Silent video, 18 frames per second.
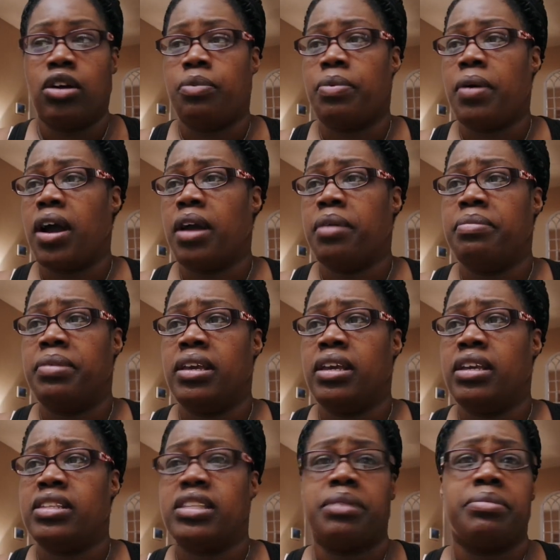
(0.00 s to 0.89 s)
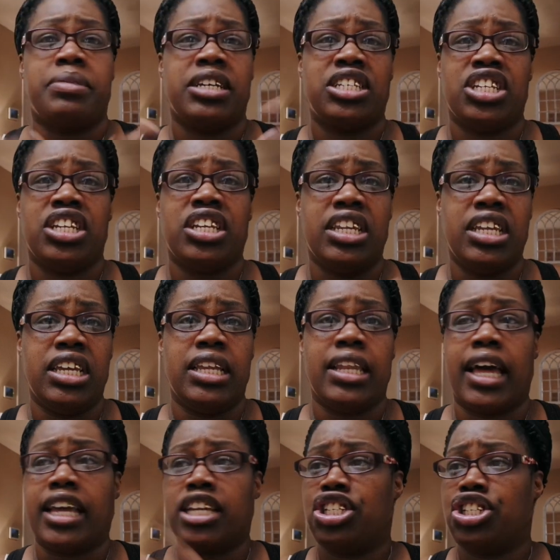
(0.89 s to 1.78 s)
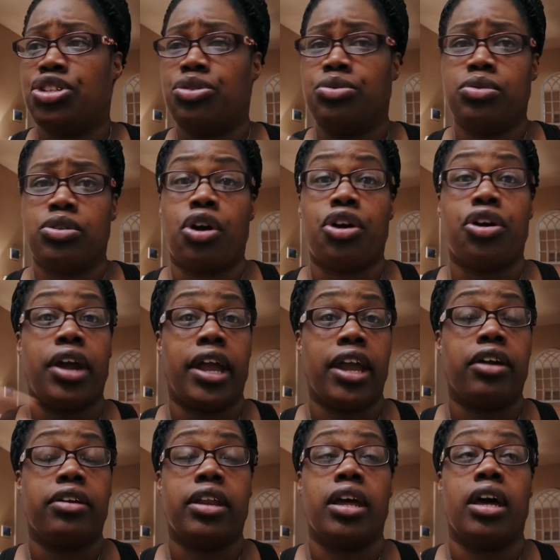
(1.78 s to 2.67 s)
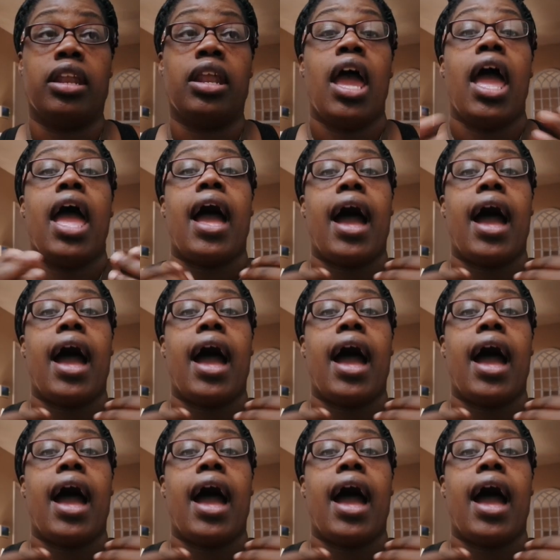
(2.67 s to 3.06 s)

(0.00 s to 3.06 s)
It'll probably be something that she need, like shoes or her hair done.